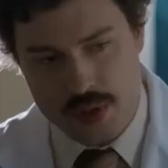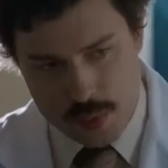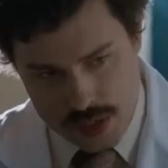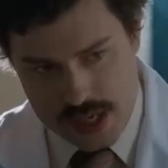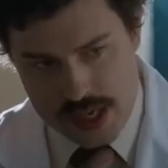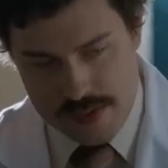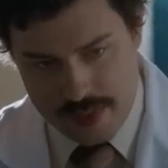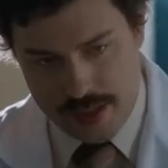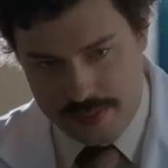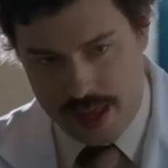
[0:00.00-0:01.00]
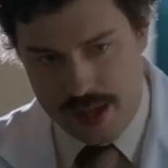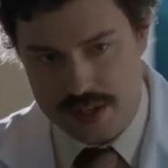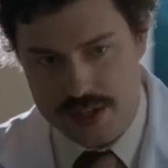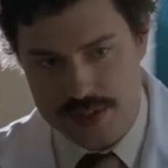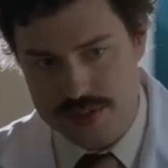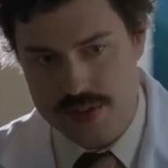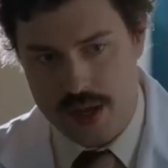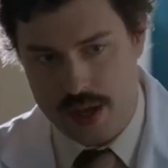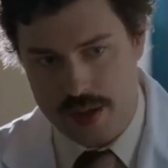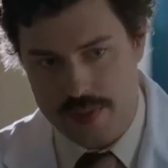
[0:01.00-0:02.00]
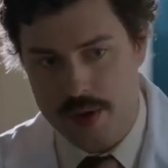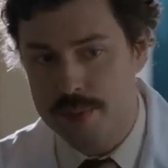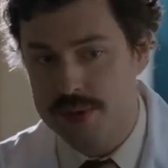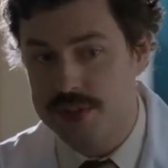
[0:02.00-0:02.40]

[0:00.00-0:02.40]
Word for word: agree that that is uh, their